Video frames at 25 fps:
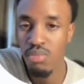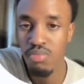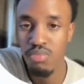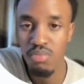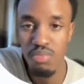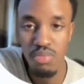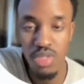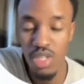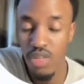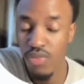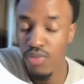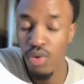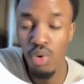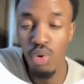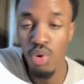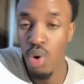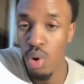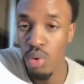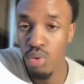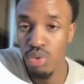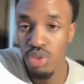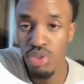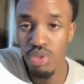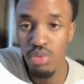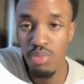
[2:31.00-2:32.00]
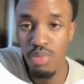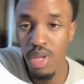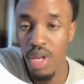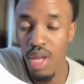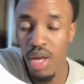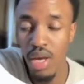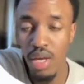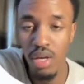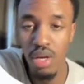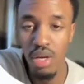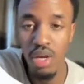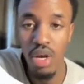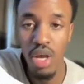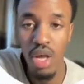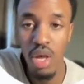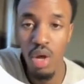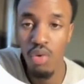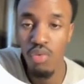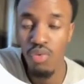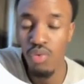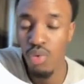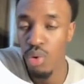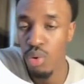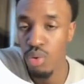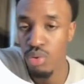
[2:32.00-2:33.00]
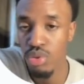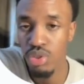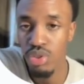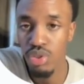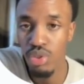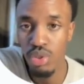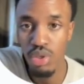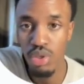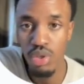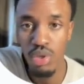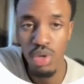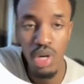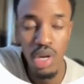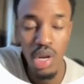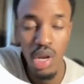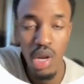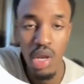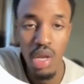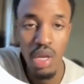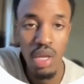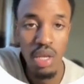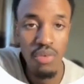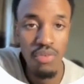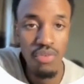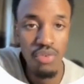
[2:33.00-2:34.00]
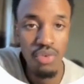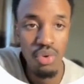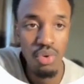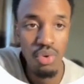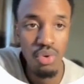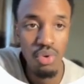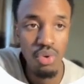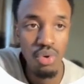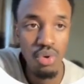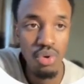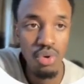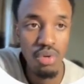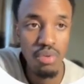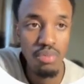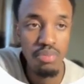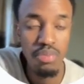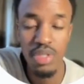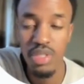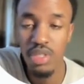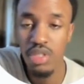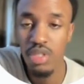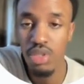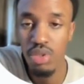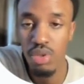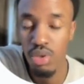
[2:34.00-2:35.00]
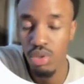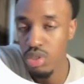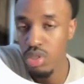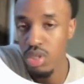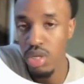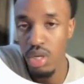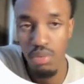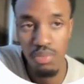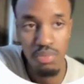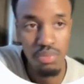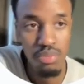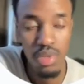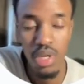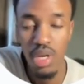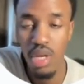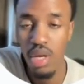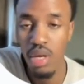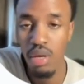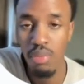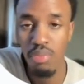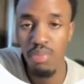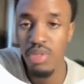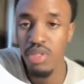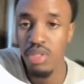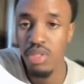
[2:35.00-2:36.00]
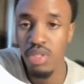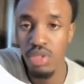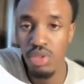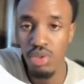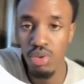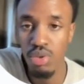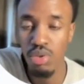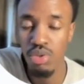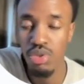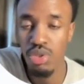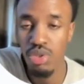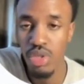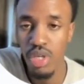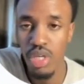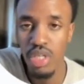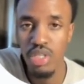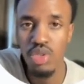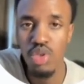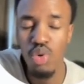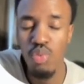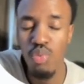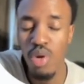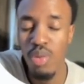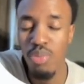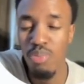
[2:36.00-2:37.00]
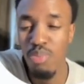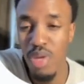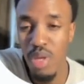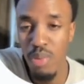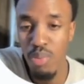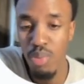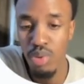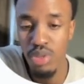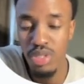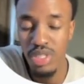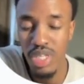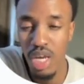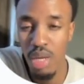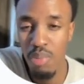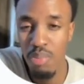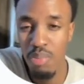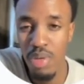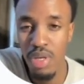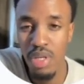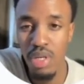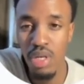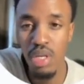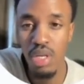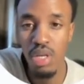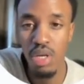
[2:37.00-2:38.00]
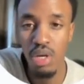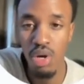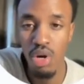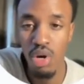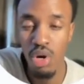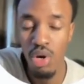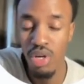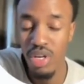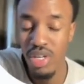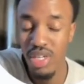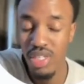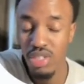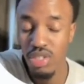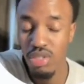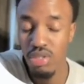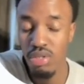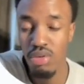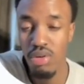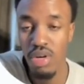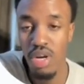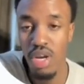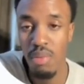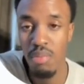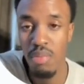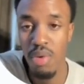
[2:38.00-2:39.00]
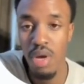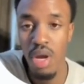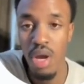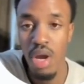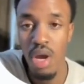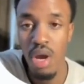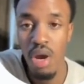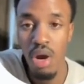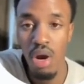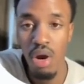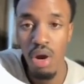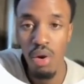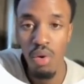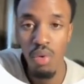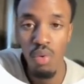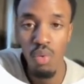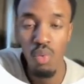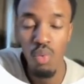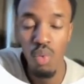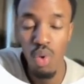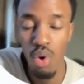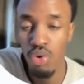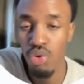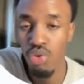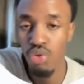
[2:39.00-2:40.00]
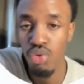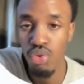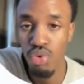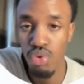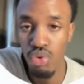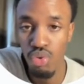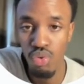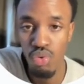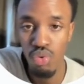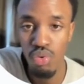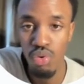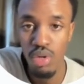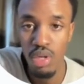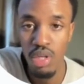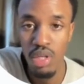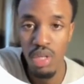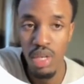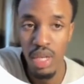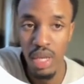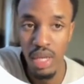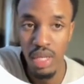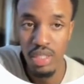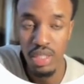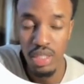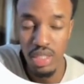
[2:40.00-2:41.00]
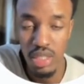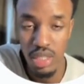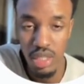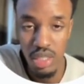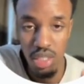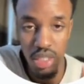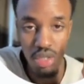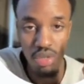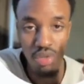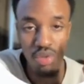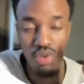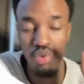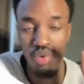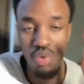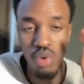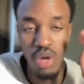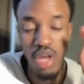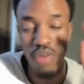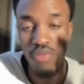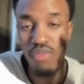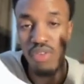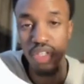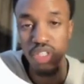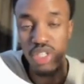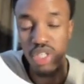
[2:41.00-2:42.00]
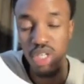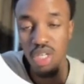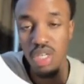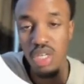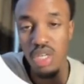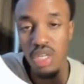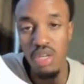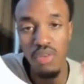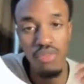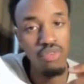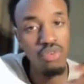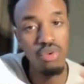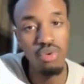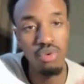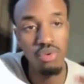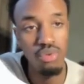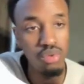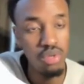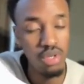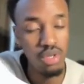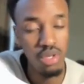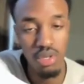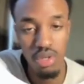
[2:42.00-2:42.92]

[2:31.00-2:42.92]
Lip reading: if you're a coach, be like health coach, or if you're a business coach, I'd be like business coach. Okay, so when people type in on Instagram, what do you do? They see you eventually. If you